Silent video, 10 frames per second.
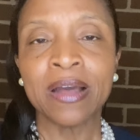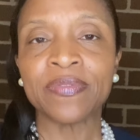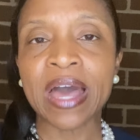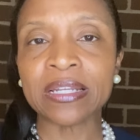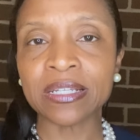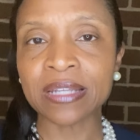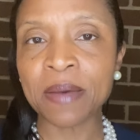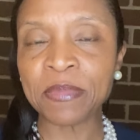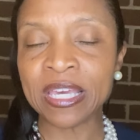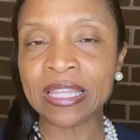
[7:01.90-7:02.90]
That does
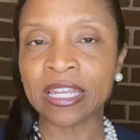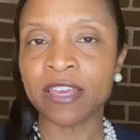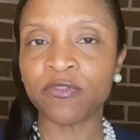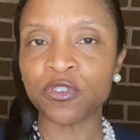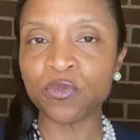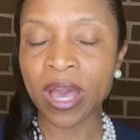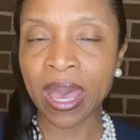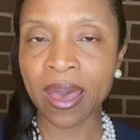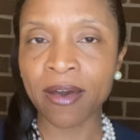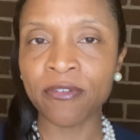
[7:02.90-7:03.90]
not mean that if you
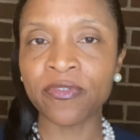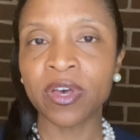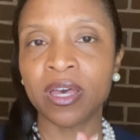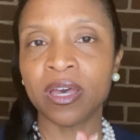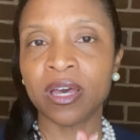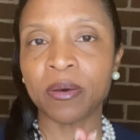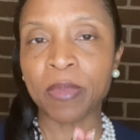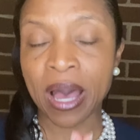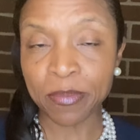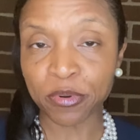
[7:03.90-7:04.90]
have
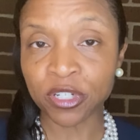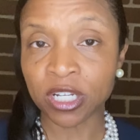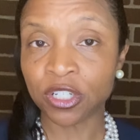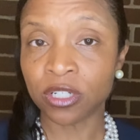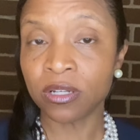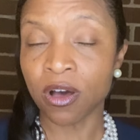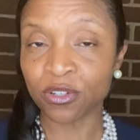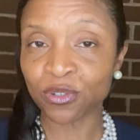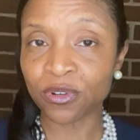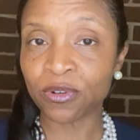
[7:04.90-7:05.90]
hypertension,
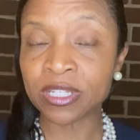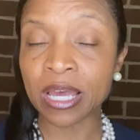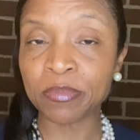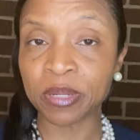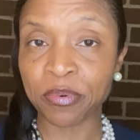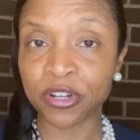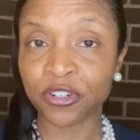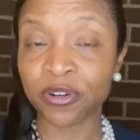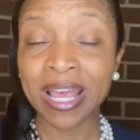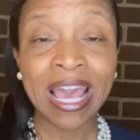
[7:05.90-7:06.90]
also known as high blood
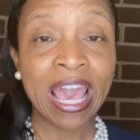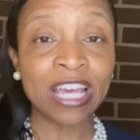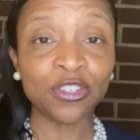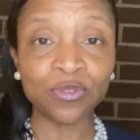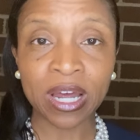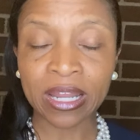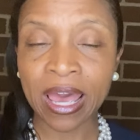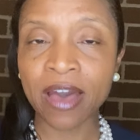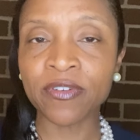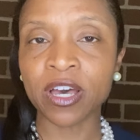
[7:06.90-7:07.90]
pressure, and do not
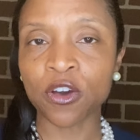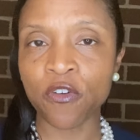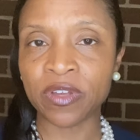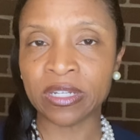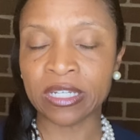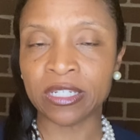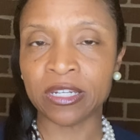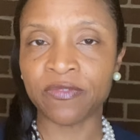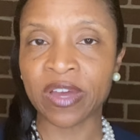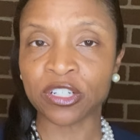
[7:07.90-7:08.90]
have a COVID-19
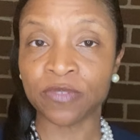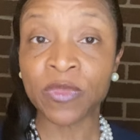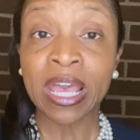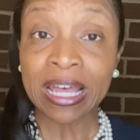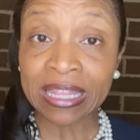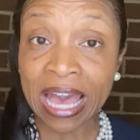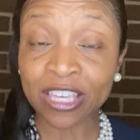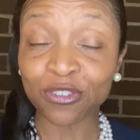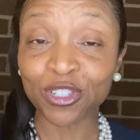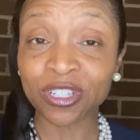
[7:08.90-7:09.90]
infection, that
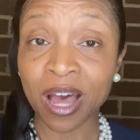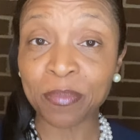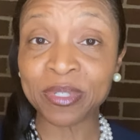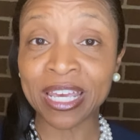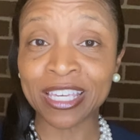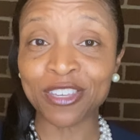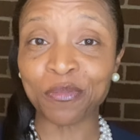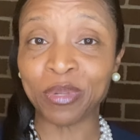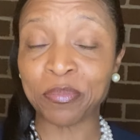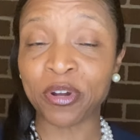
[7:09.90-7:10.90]
you stop taking your
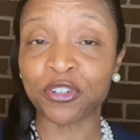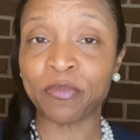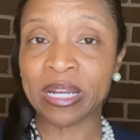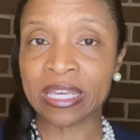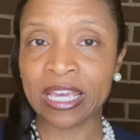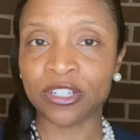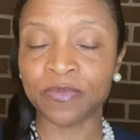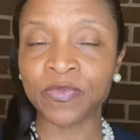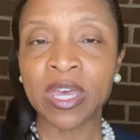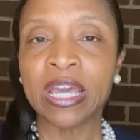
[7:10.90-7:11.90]
blood pressure
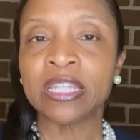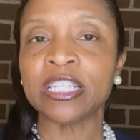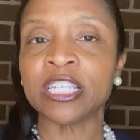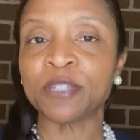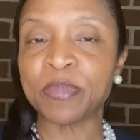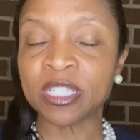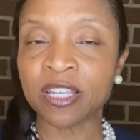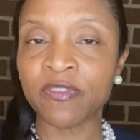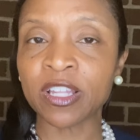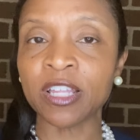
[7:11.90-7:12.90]
medication. This is
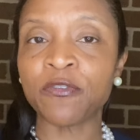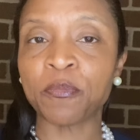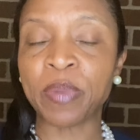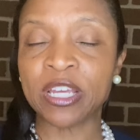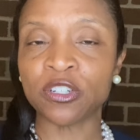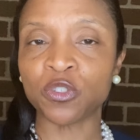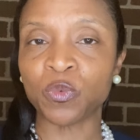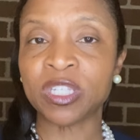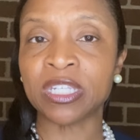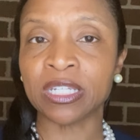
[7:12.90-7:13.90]
specifically for patients
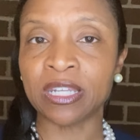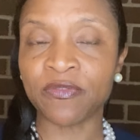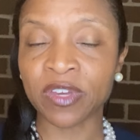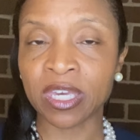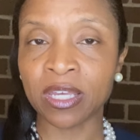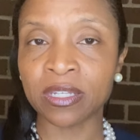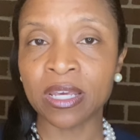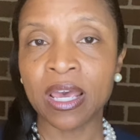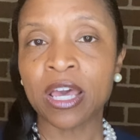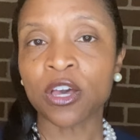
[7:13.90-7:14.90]
with significant
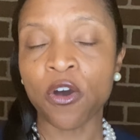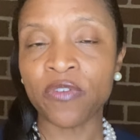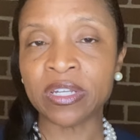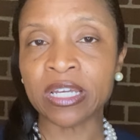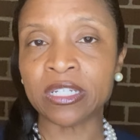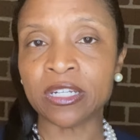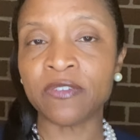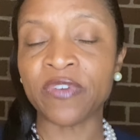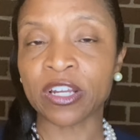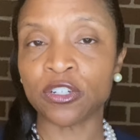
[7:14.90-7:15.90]
COVID-19
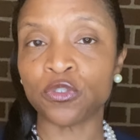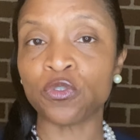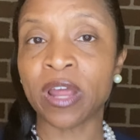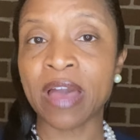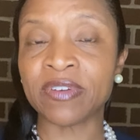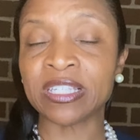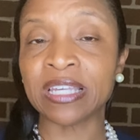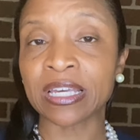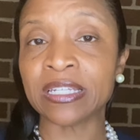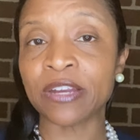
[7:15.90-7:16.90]
infections who are having
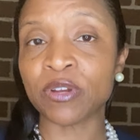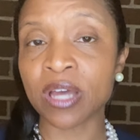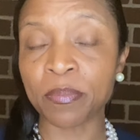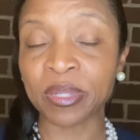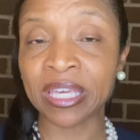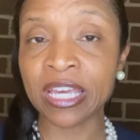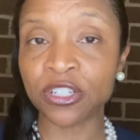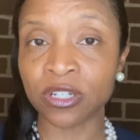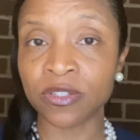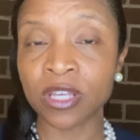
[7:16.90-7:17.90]
secondary
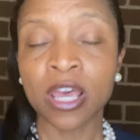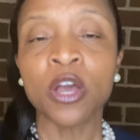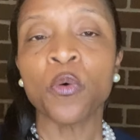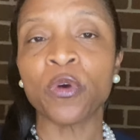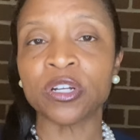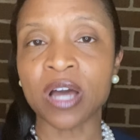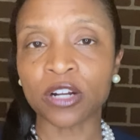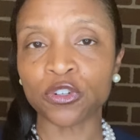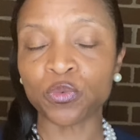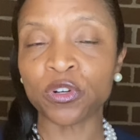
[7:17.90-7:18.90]
complications, where
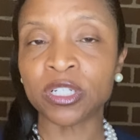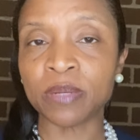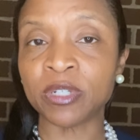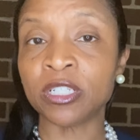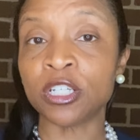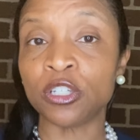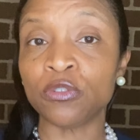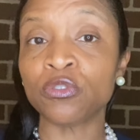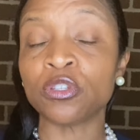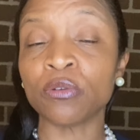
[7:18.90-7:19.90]
doctors were attempting to
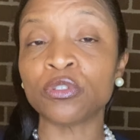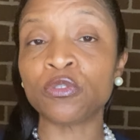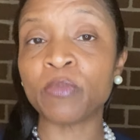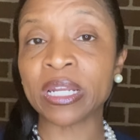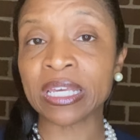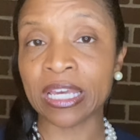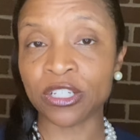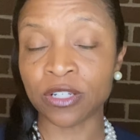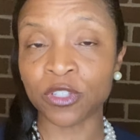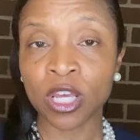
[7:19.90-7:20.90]
use those two
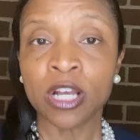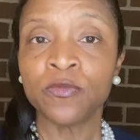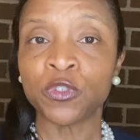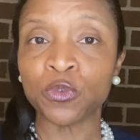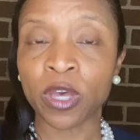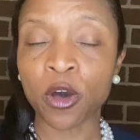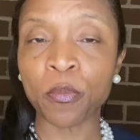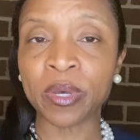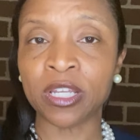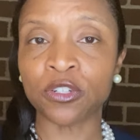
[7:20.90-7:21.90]
medications to
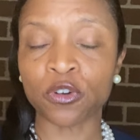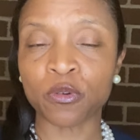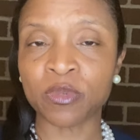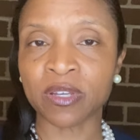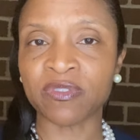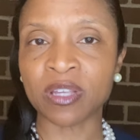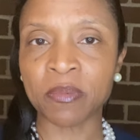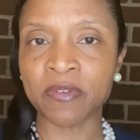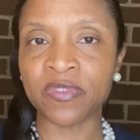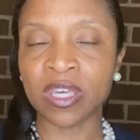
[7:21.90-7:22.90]
help in terms of some
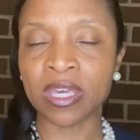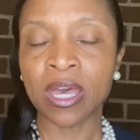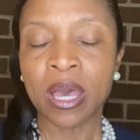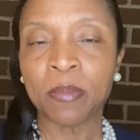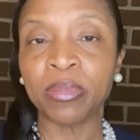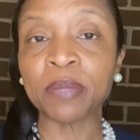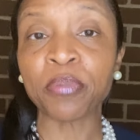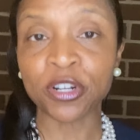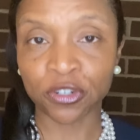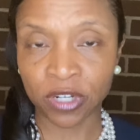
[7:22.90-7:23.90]
of the blood
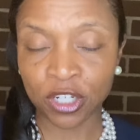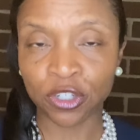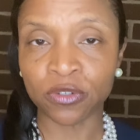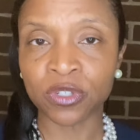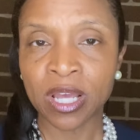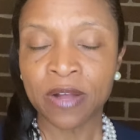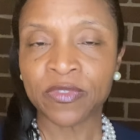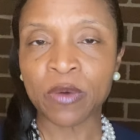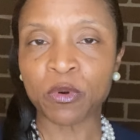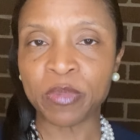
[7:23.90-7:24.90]
pressure issues
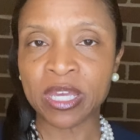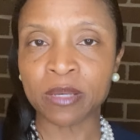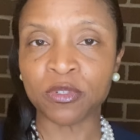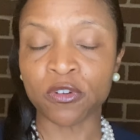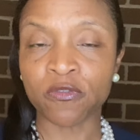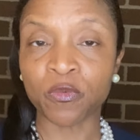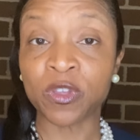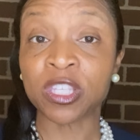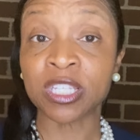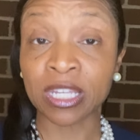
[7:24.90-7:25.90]
that were being observed
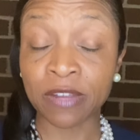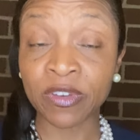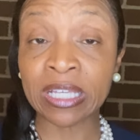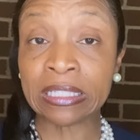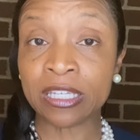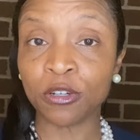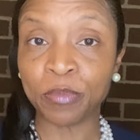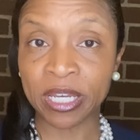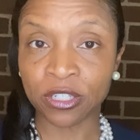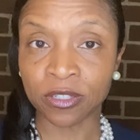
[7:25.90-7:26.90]
with significantly ill
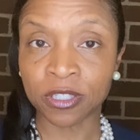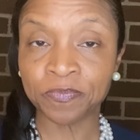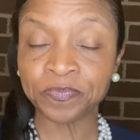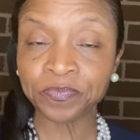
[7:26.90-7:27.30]
patients.